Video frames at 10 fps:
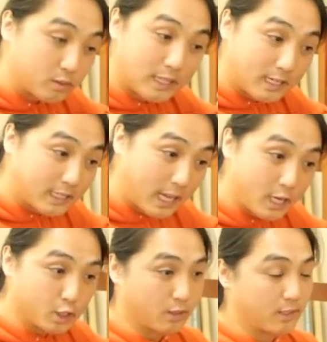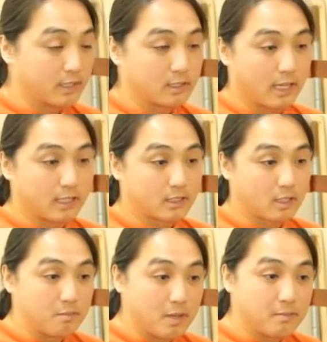dedication. Things takes
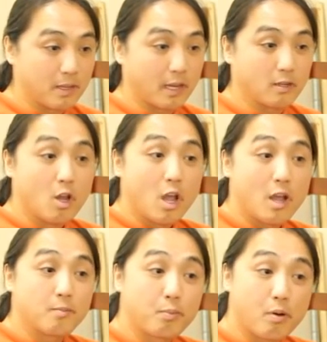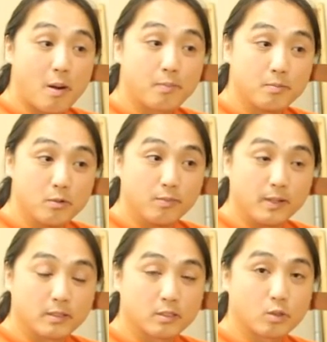commitment and proper
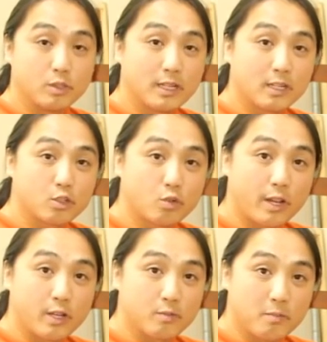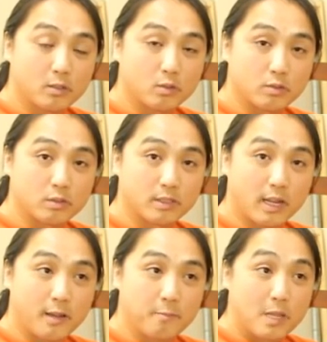movement. So you got to train your muscles.
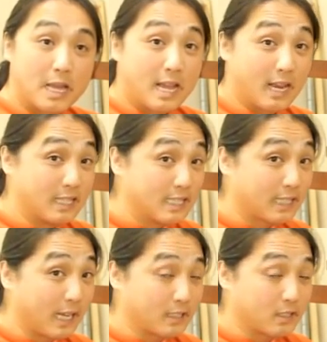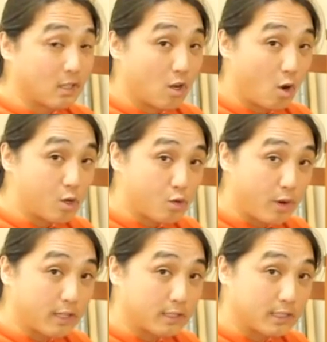Okay? In this case, our
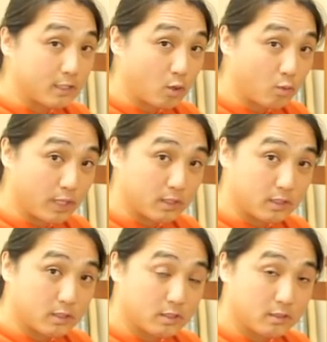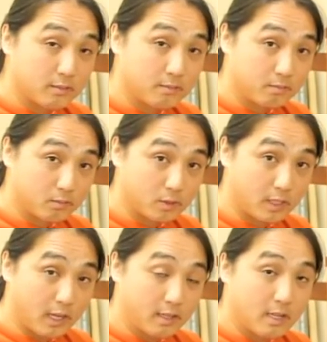training is in our wrists.
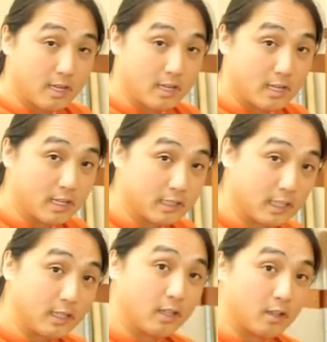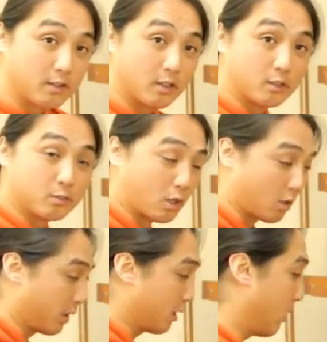Okay? It is in the
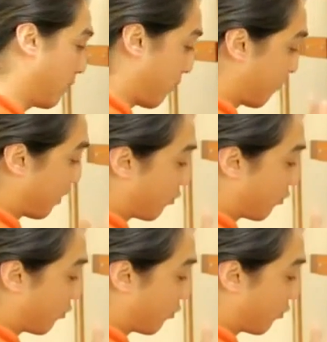turning the